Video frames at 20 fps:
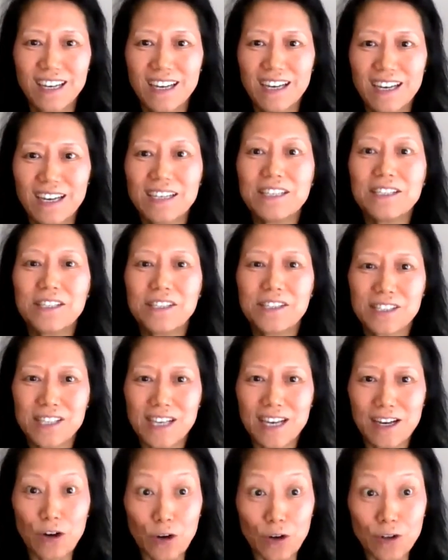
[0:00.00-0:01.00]
As
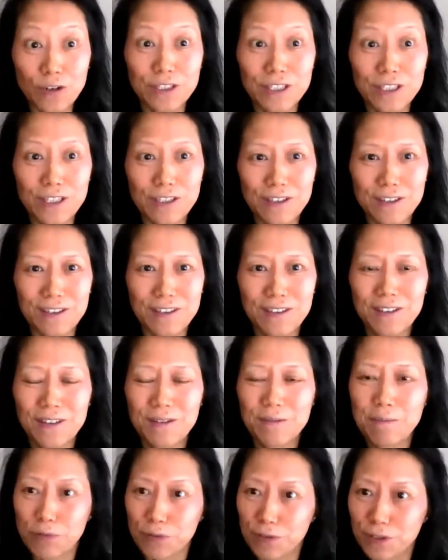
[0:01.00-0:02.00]
earlier,
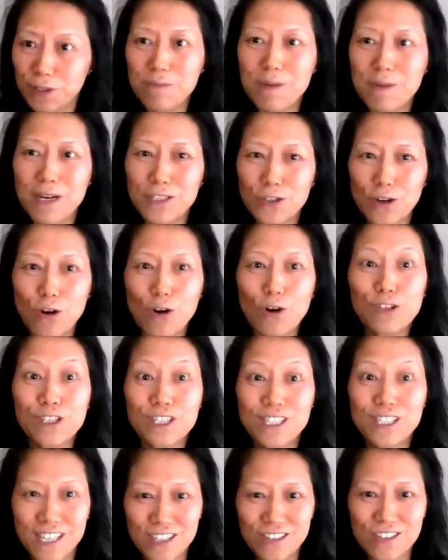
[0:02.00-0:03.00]
pretty much all the
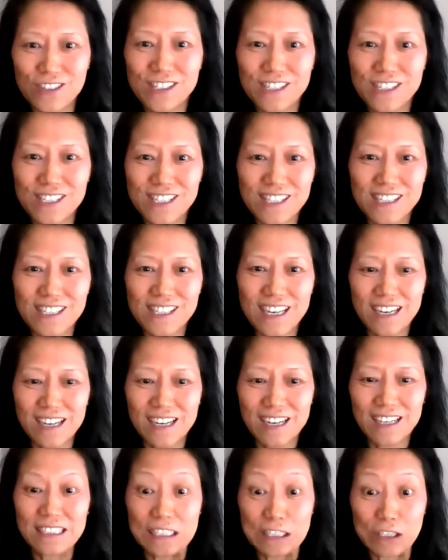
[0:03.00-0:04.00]
sessions
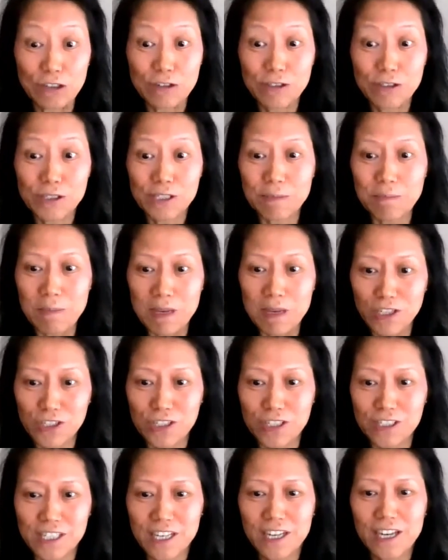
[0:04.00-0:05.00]
leaders
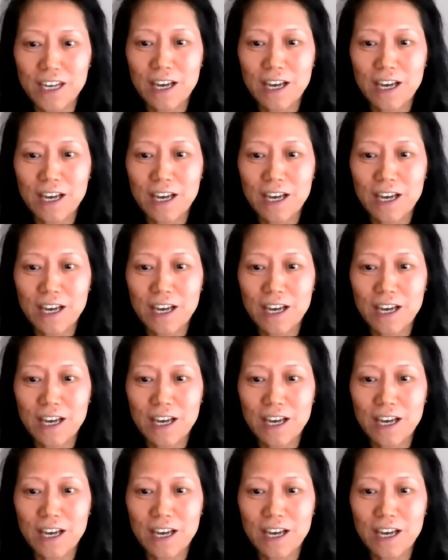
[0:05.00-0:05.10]
mentioned